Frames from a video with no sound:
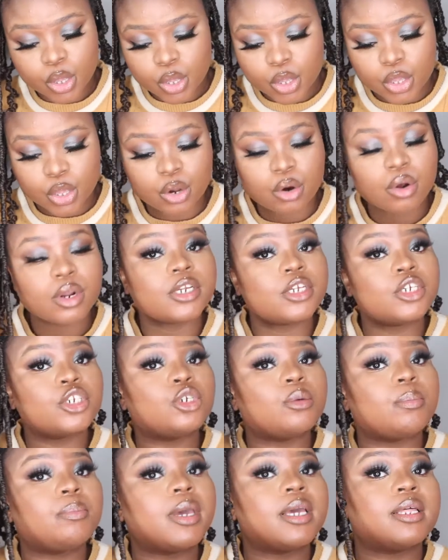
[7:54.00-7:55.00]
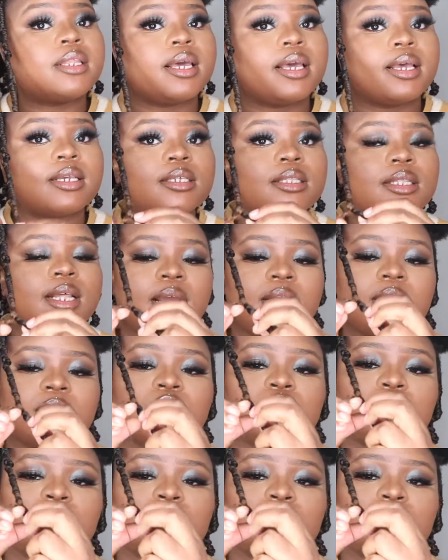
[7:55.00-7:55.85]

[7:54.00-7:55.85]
You don't need to pay the hairstylist.